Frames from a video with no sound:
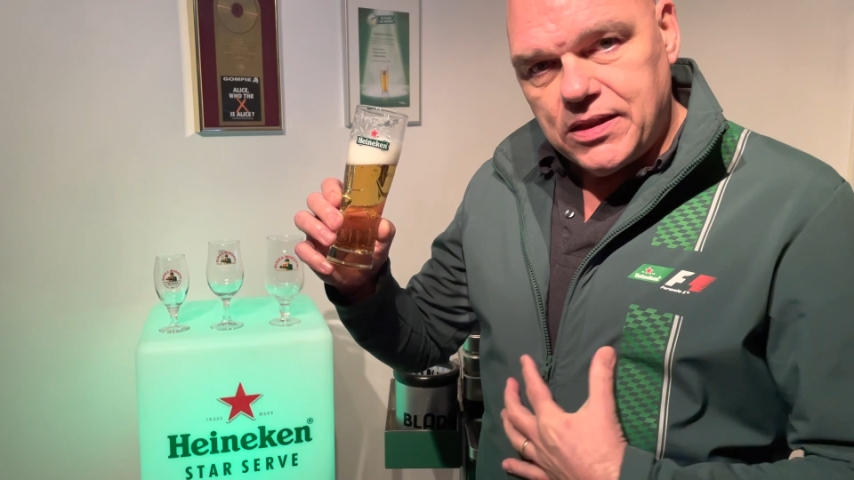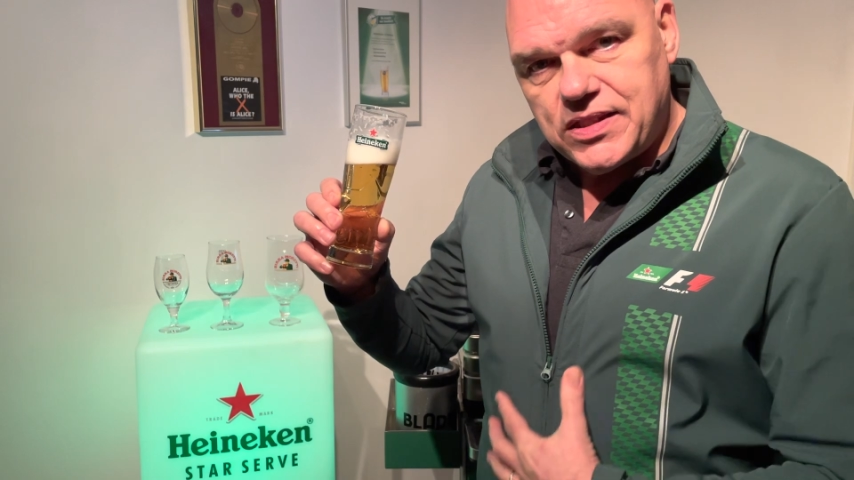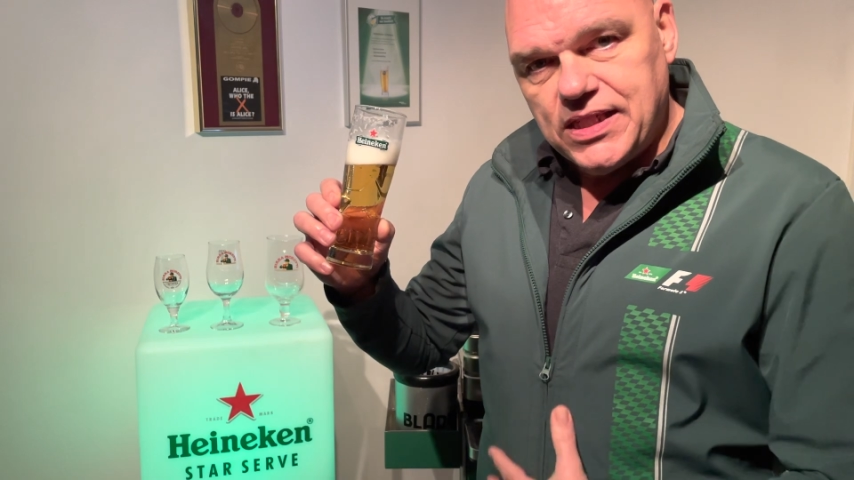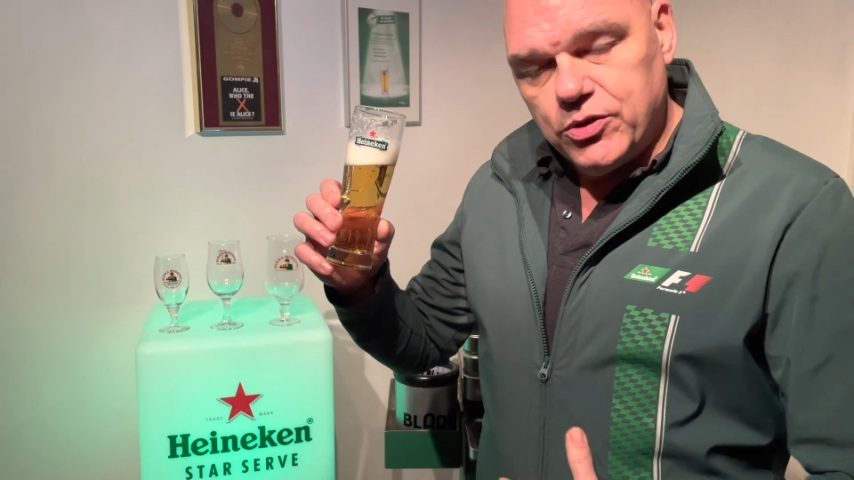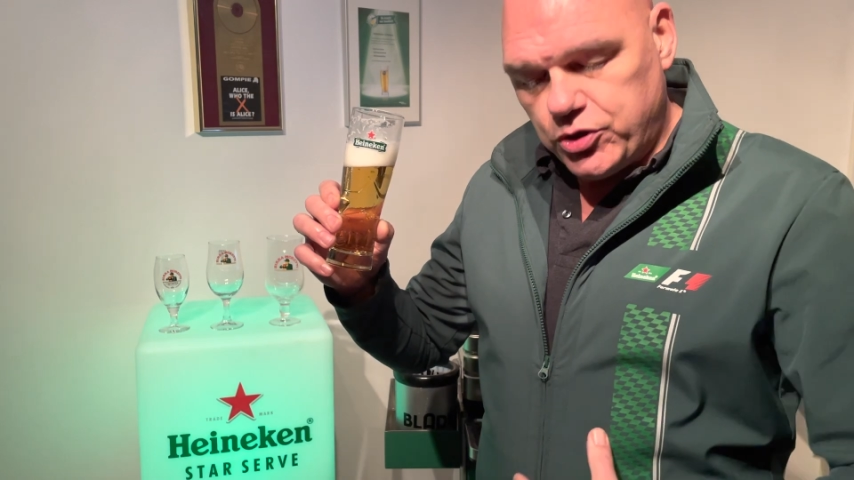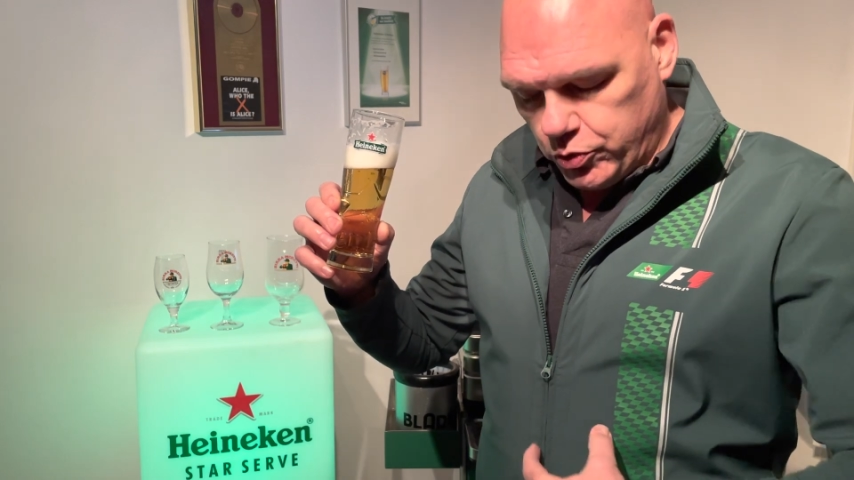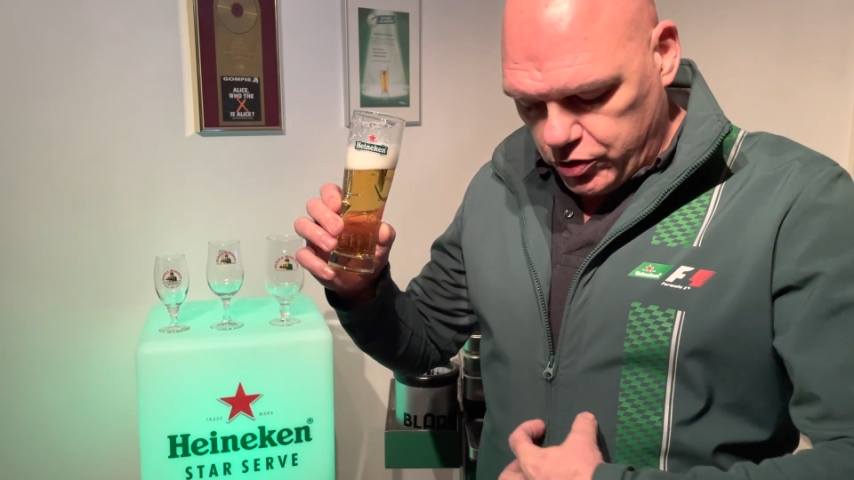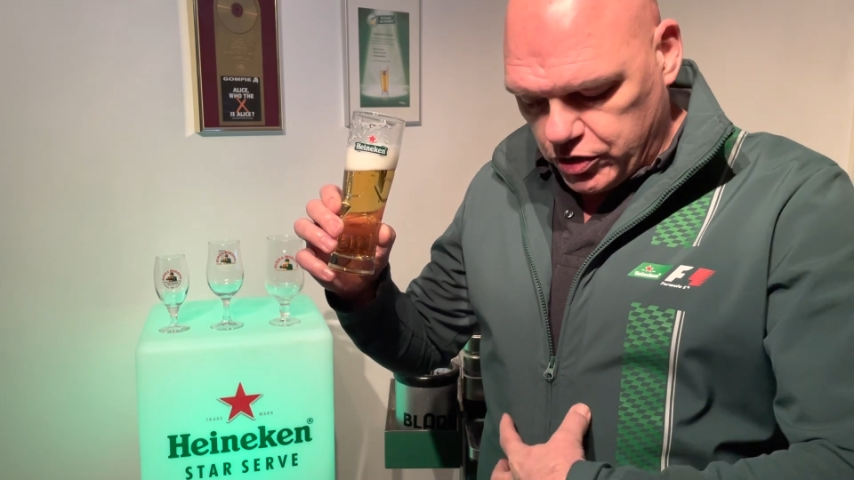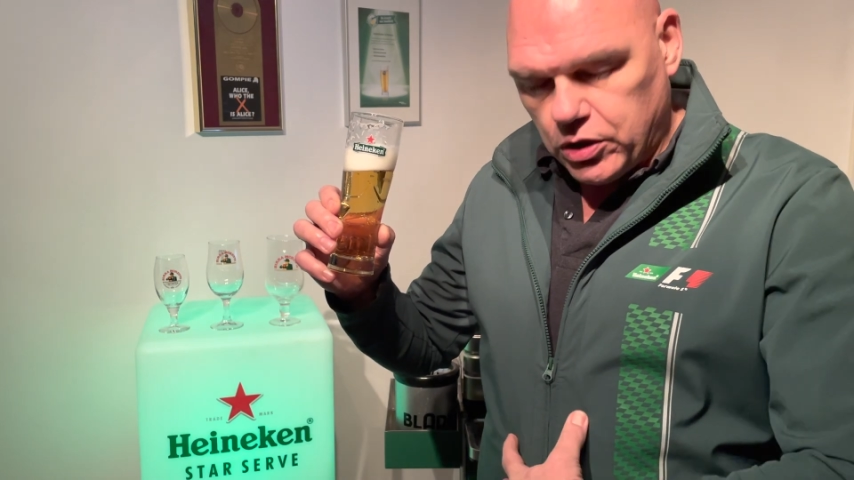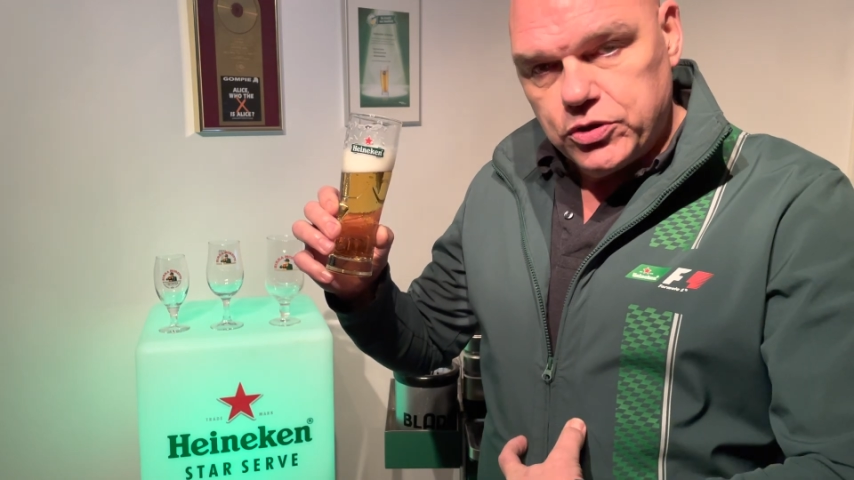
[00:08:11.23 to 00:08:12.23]
CO2
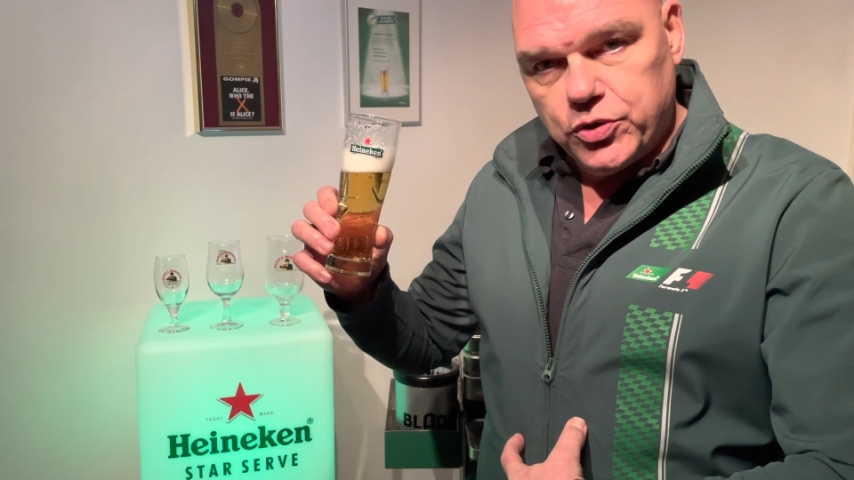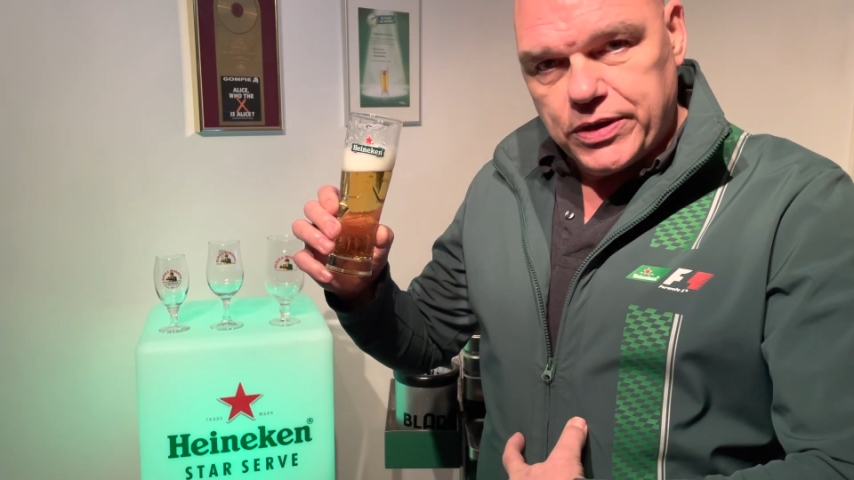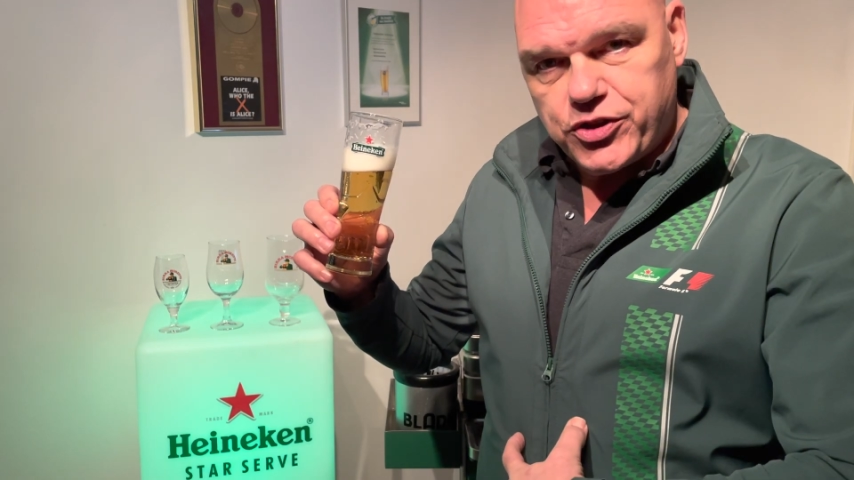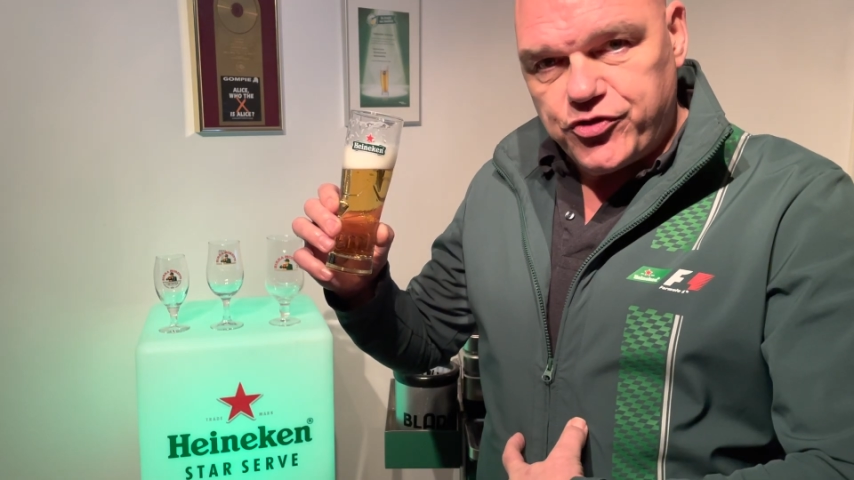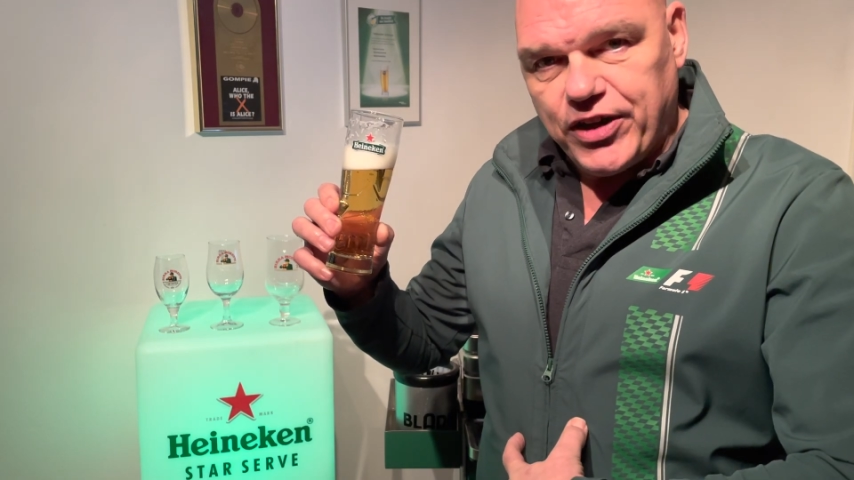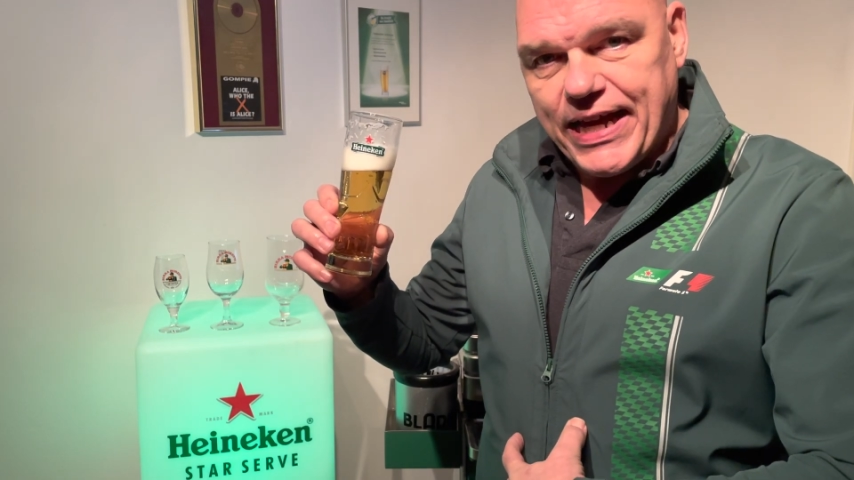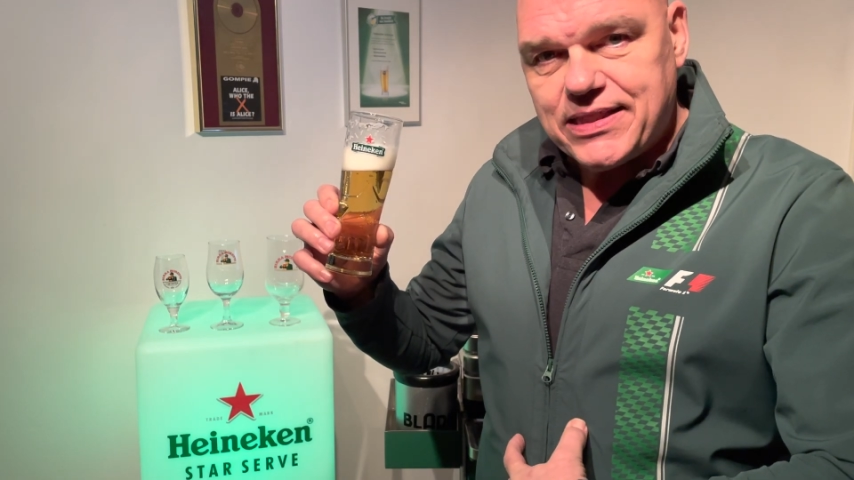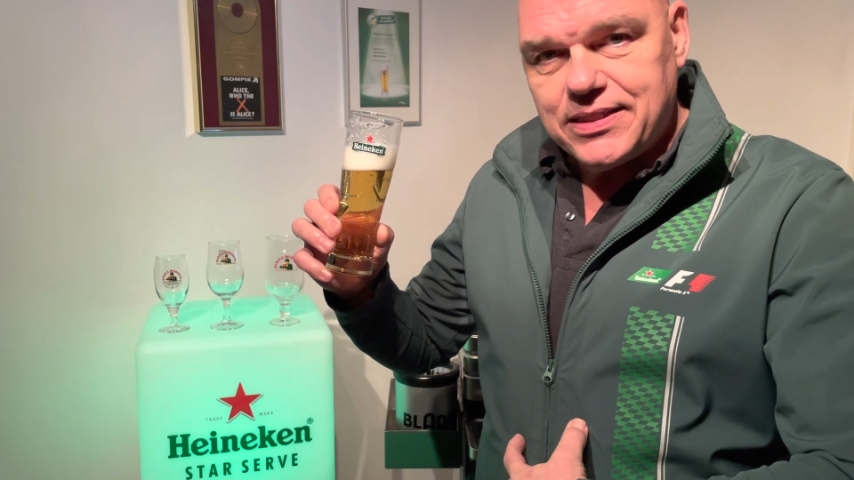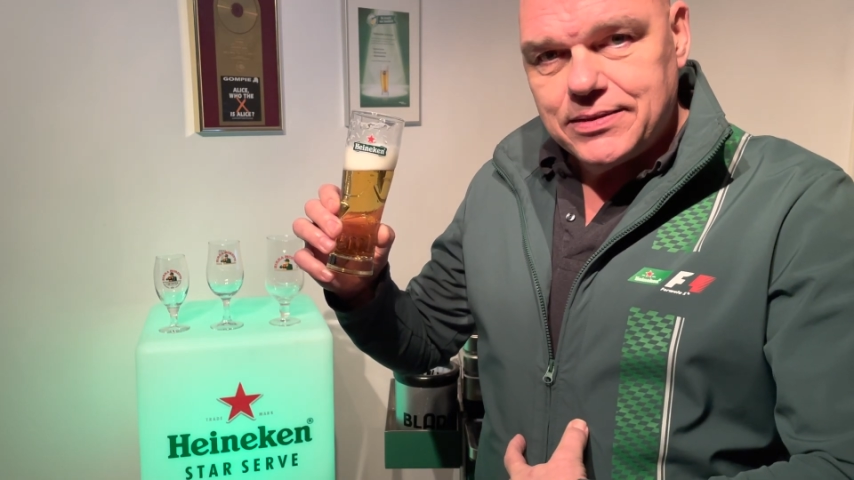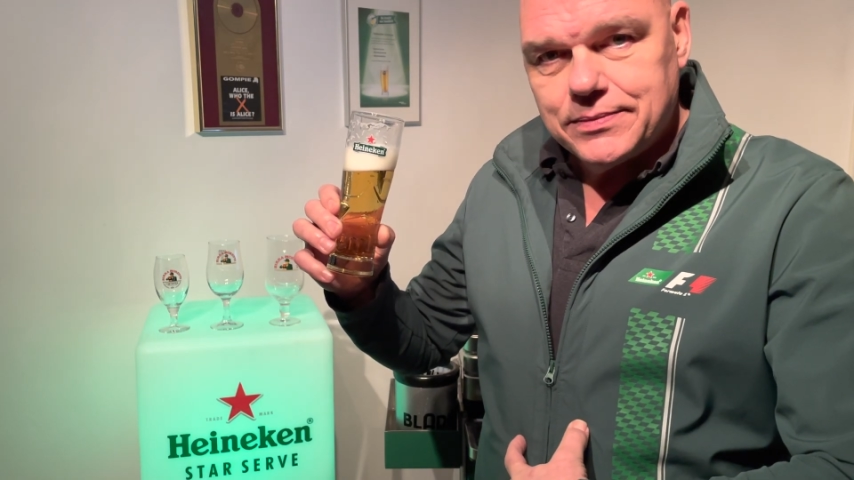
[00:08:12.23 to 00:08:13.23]
is going to extract.